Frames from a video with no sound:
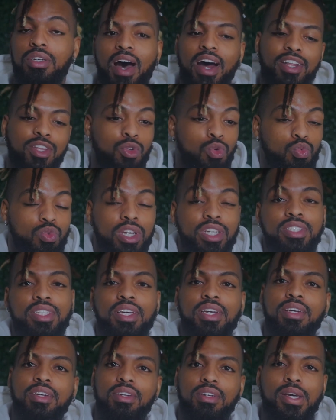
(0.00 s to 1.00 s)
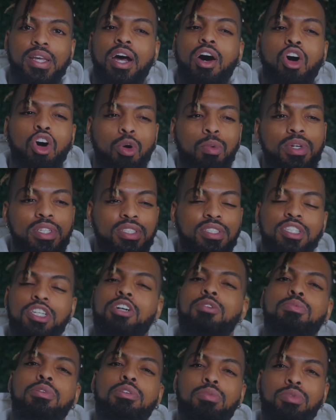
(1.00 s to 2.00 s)
How do you get there? And I always
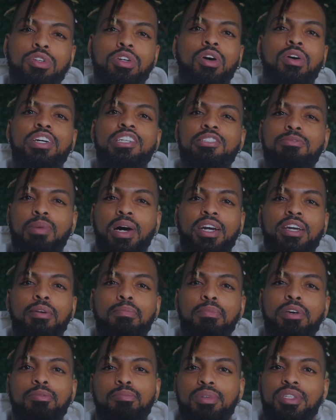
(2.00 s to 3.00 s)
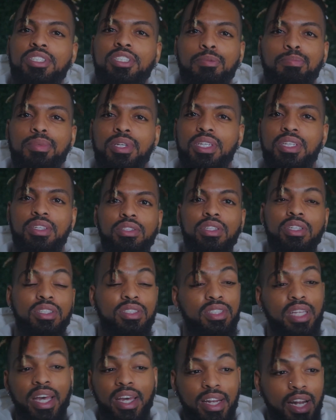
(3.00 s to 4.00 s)
tell people, yo, it's my commitment to me to
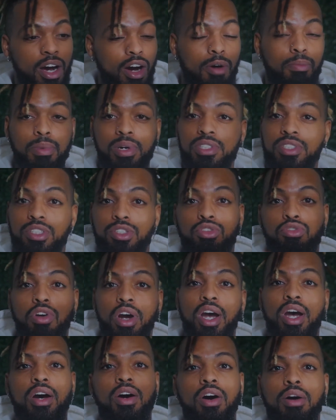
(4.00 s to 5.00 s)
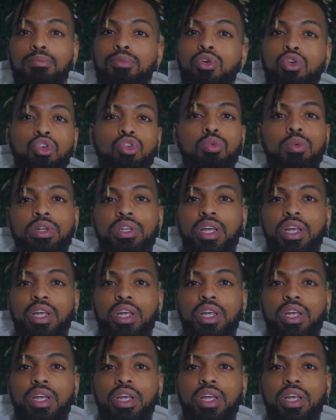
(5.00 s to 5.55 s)
stand out amongst the crowd. I'm cool with